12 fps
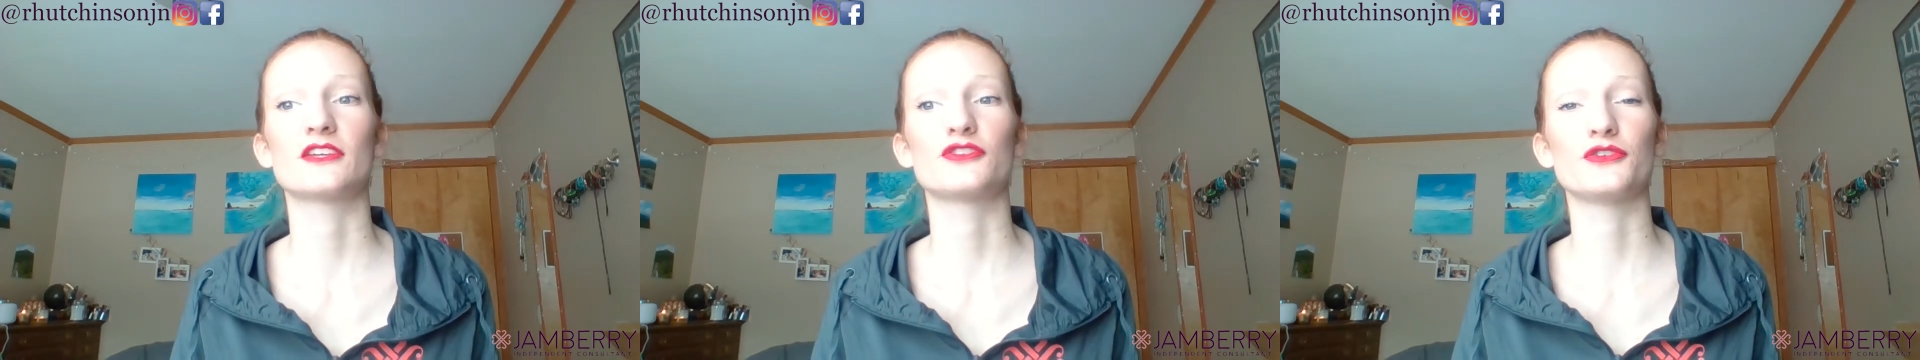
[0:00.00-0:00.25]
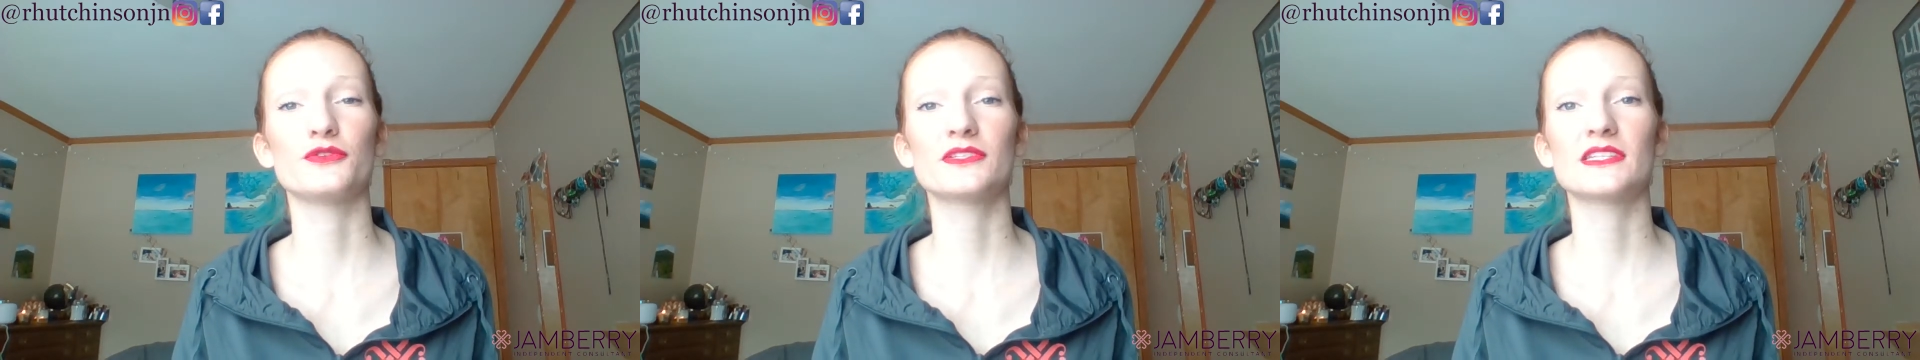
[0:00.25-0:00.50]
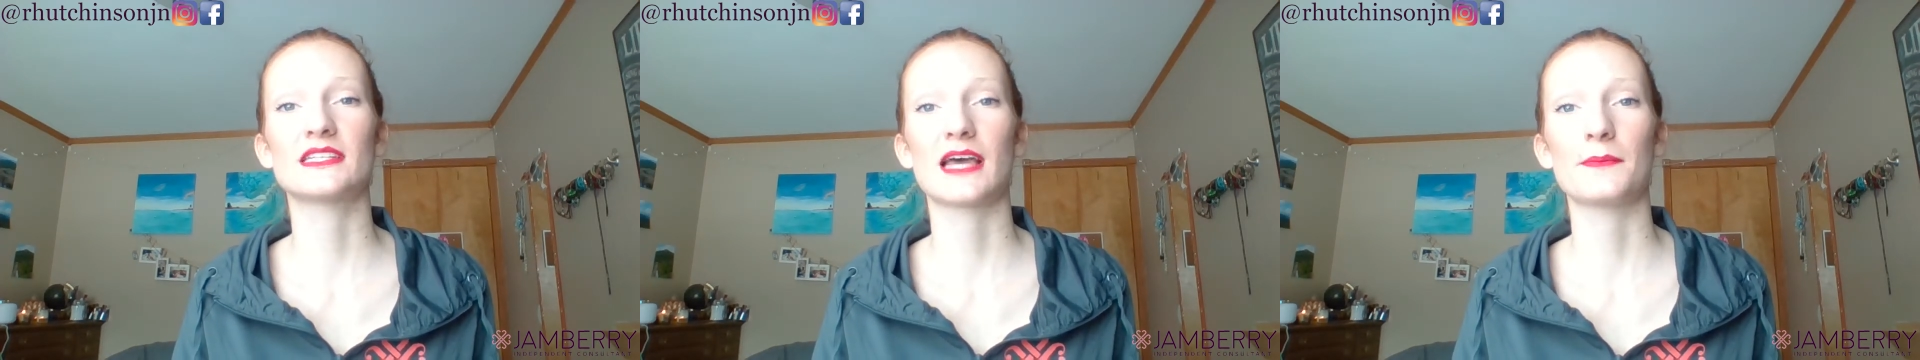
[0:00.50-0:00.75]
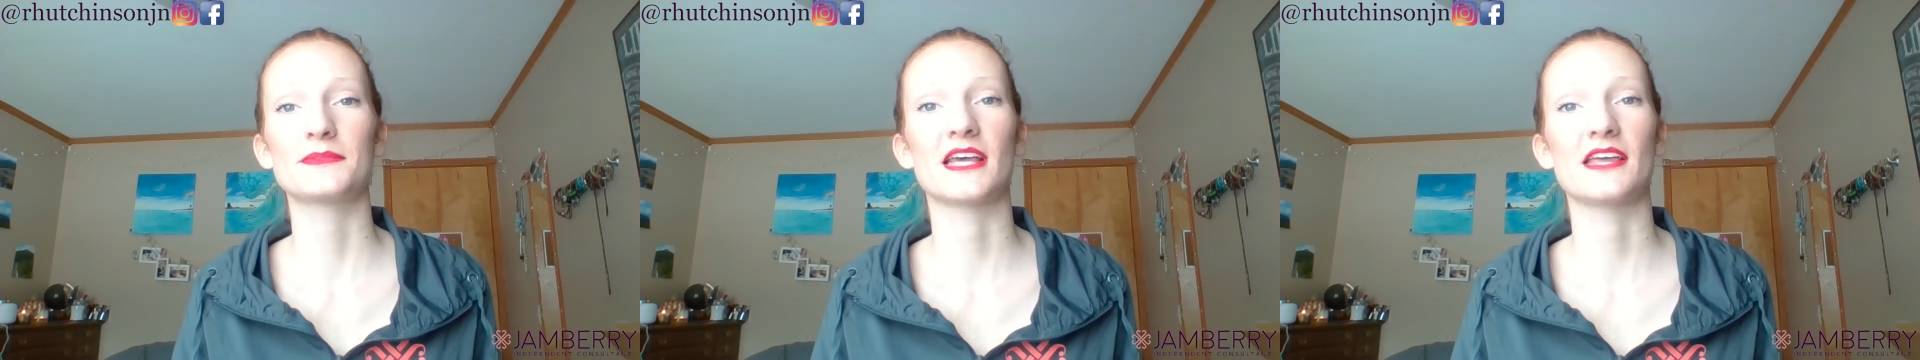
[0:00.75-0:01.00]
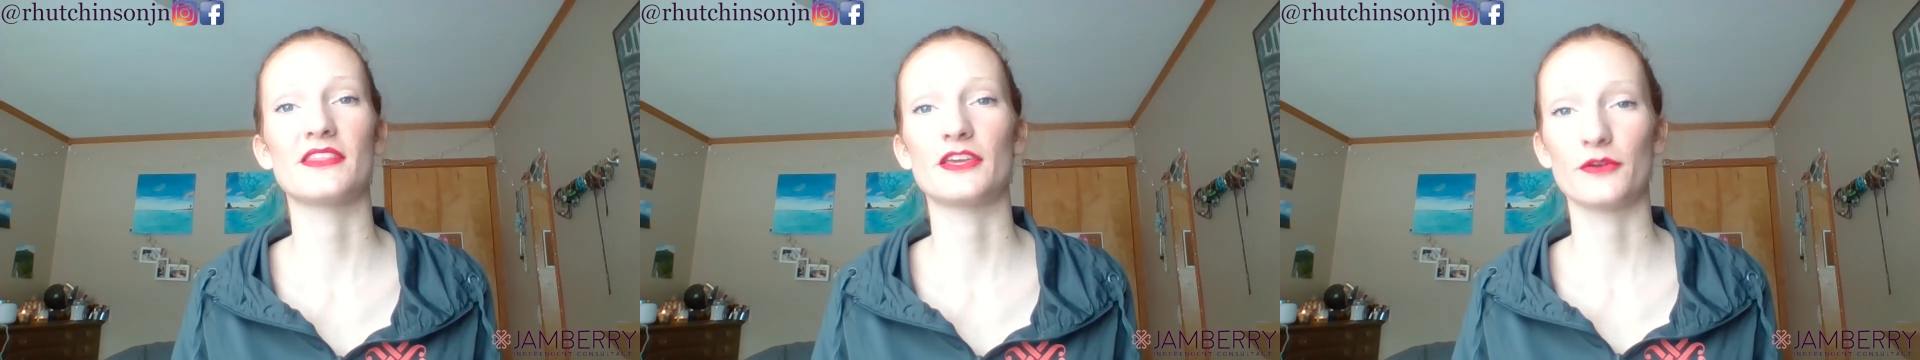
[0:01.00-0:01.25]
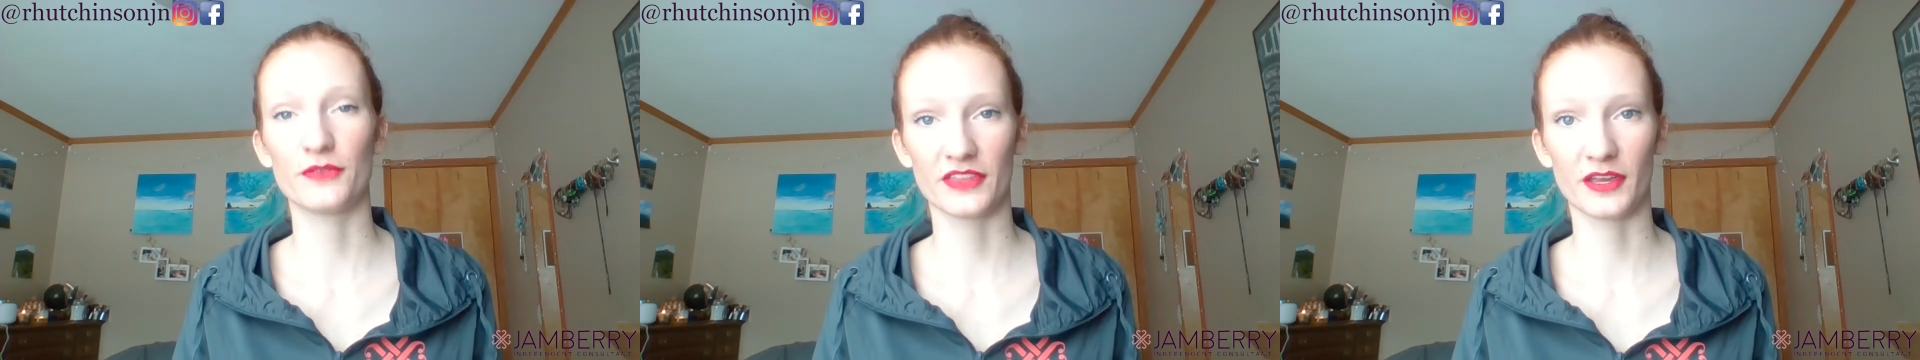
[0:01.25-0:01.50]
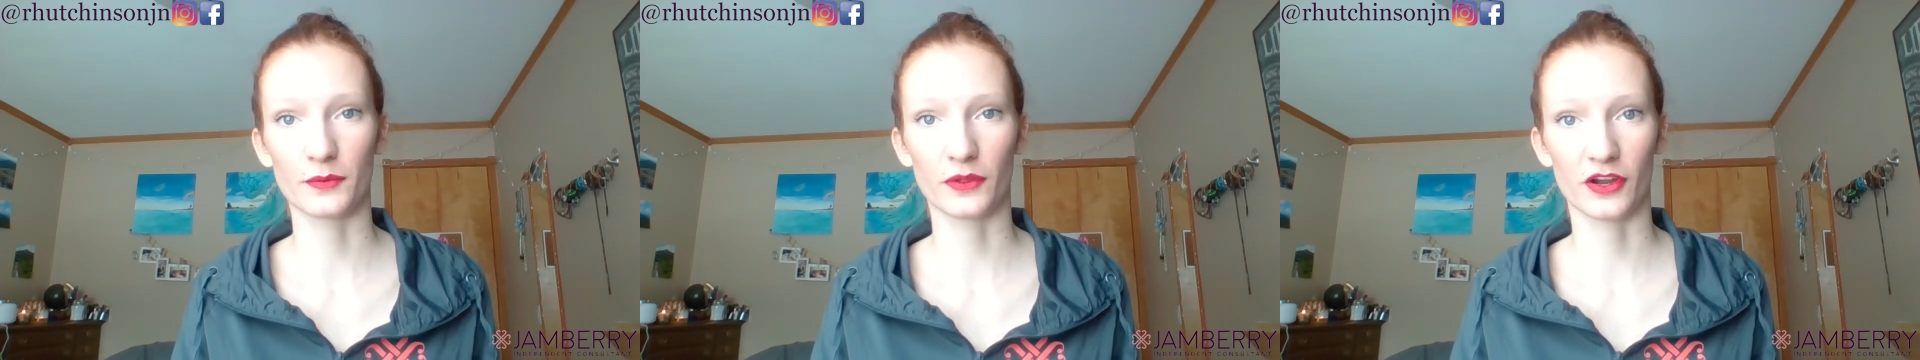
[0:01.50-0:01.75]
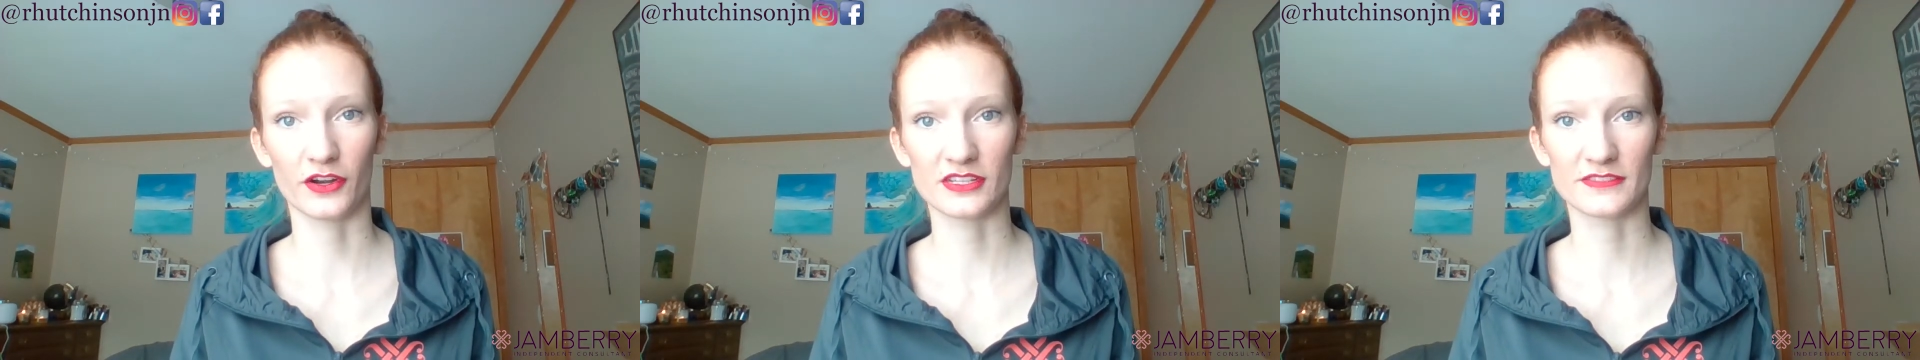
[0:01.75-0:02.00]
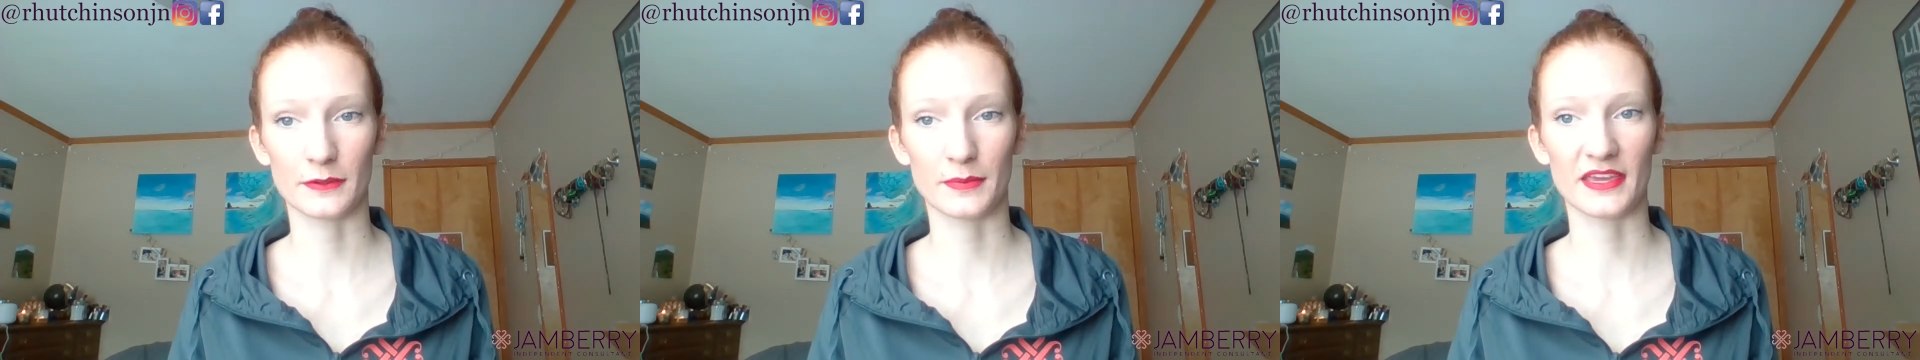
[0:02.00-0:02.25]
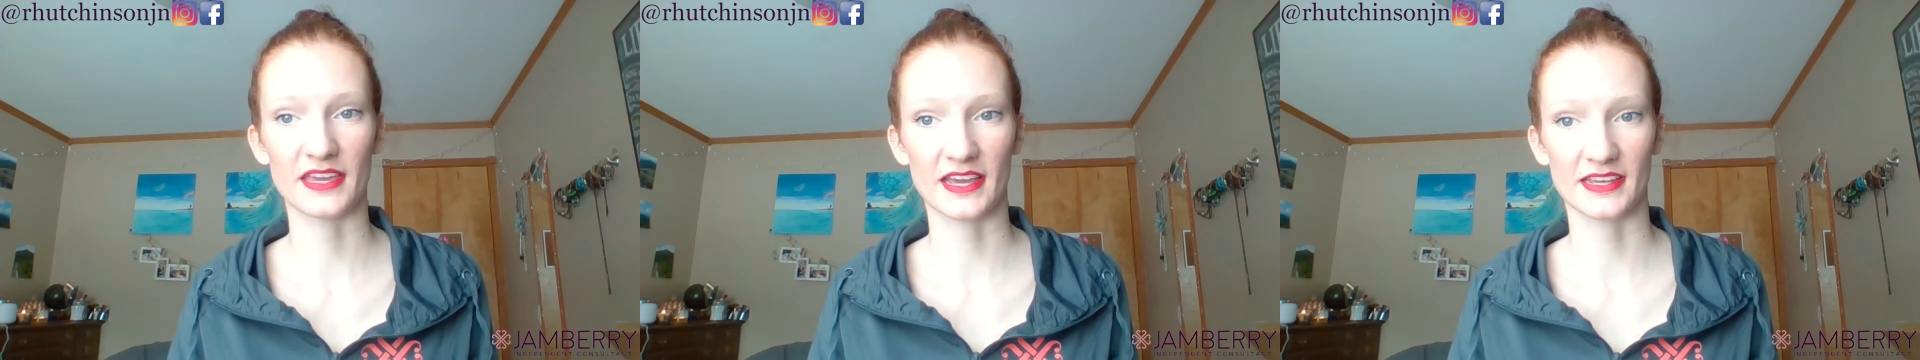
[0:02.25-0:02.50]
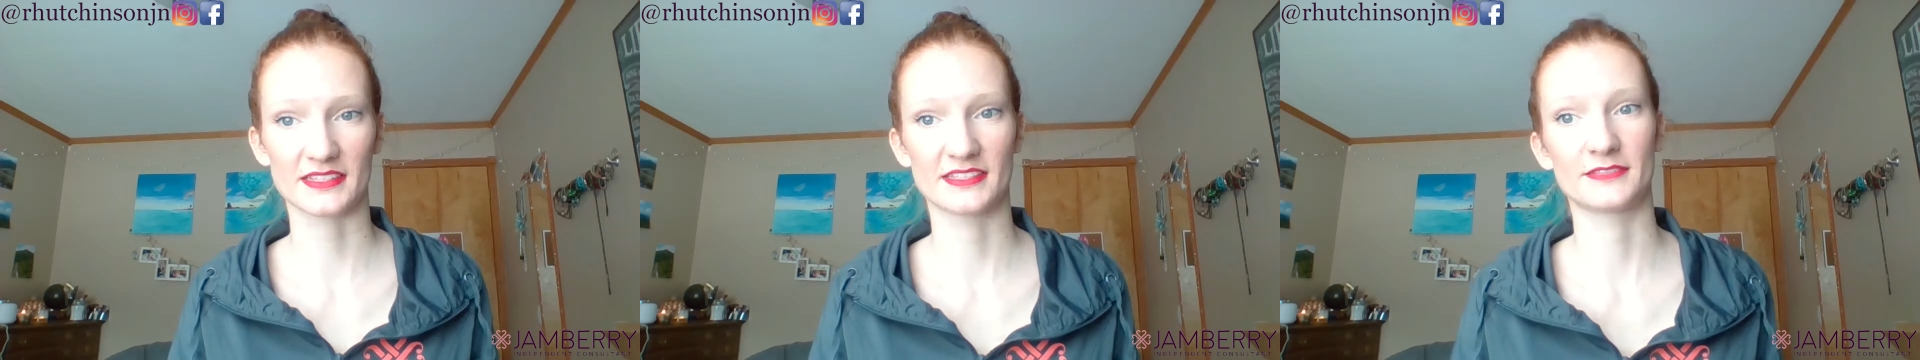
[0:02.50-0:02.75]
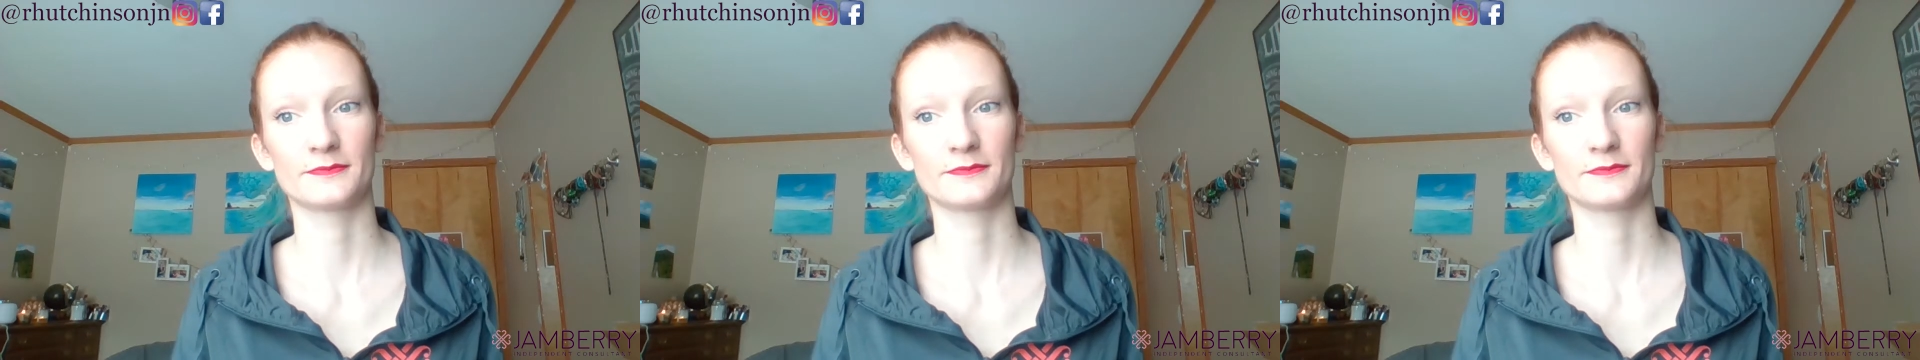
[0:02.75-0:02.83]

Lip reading: choose the top 10 that you think will RSVP yes.